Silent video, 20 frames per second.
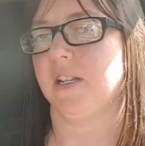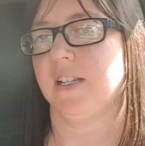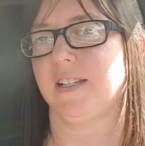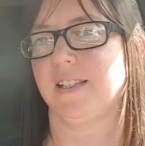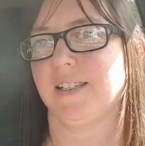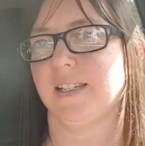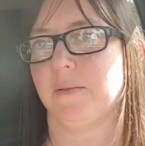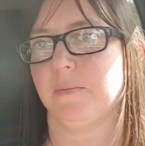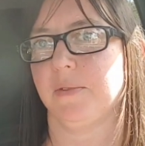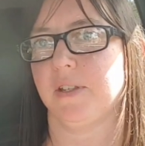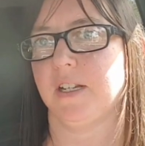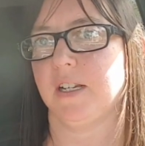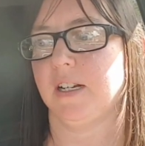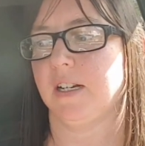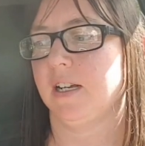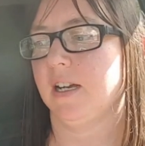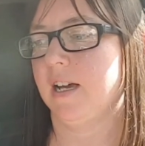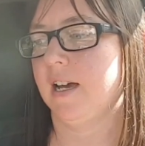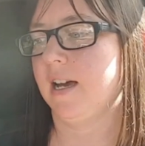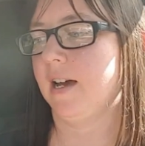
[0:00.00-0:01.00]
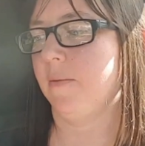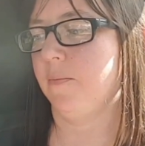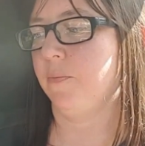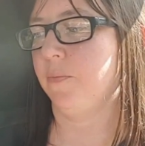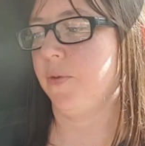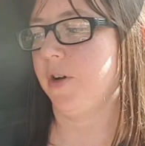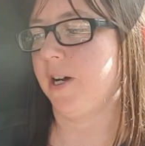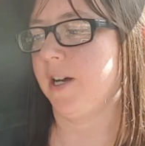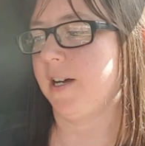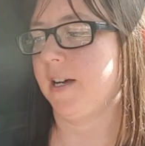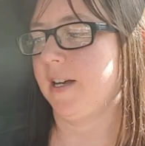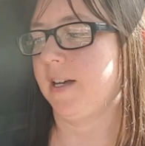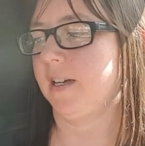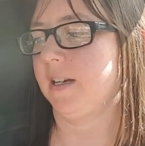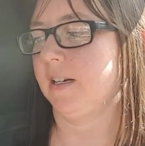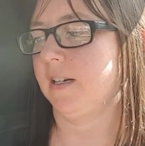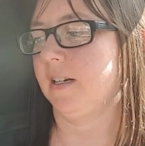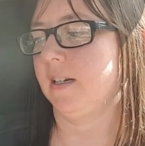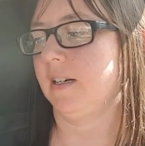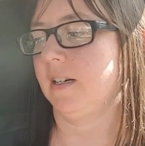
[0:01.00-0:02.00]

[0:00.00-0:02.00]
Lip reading: in something, but